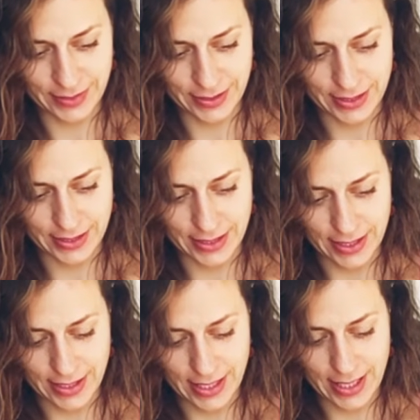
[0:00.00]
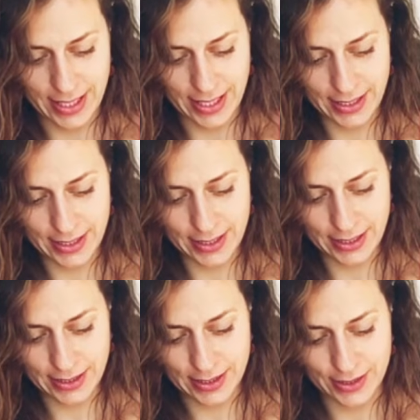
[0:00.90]
Just gonna add
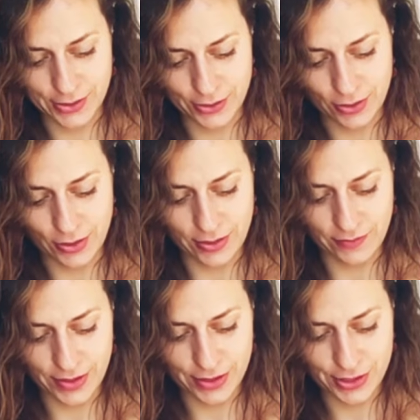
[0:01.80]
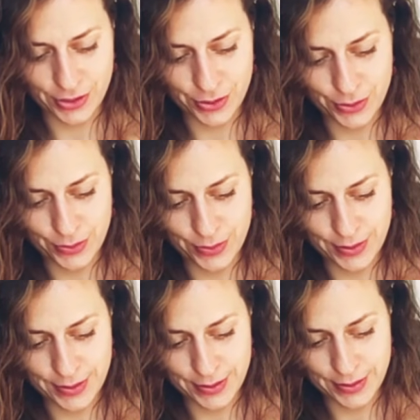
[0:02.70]
it into aloe vera juice.